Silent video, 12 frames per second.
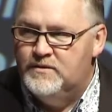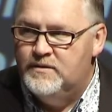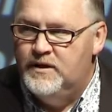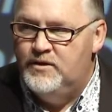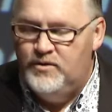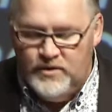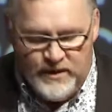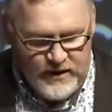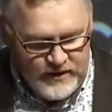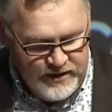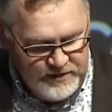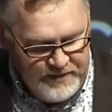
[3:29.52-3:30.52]
in New
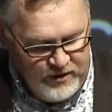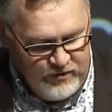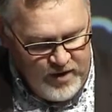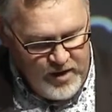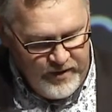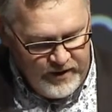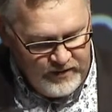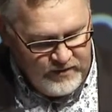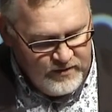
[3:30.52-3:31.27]
Zealand has been growing